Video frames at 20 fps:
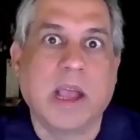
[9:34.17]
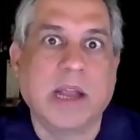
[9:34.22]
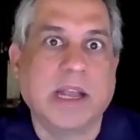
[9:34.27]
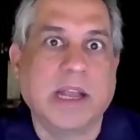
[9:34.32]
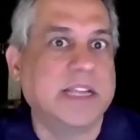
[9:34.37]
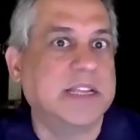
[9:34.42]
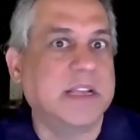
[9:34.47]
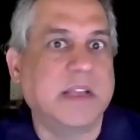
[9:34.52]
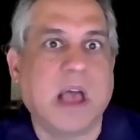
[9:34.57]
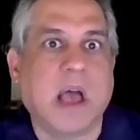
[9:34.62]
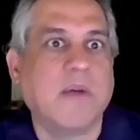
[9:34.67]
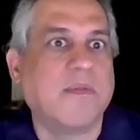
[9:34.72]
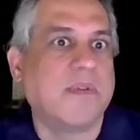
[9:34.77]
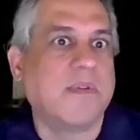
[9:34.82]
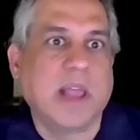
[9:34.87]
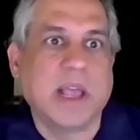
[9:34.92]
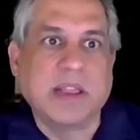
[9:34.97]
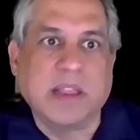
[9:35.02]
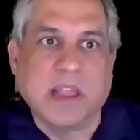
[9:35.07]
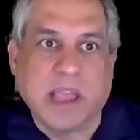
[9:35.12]
It doesn't cover
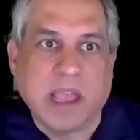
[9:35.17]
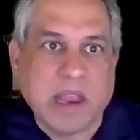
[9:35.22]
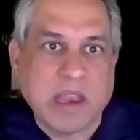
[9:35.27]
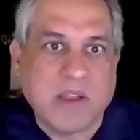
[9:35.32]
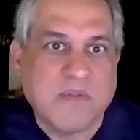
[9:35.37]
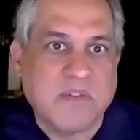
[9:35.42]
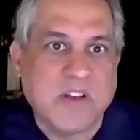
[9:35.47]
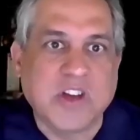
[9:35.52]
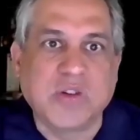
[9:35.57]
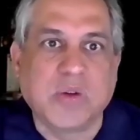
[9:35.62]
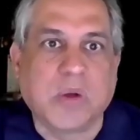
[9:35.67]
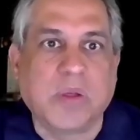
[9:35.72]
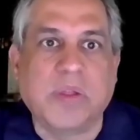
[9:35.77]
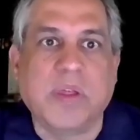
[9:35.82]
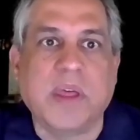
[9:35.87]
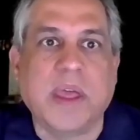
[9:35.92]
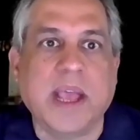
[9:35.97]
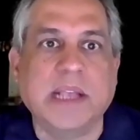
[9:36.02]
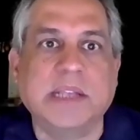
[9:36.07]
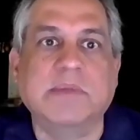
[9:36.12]
like the individual
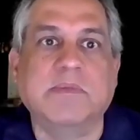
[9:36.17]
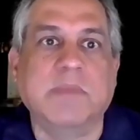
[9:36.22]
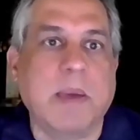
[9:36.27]
things.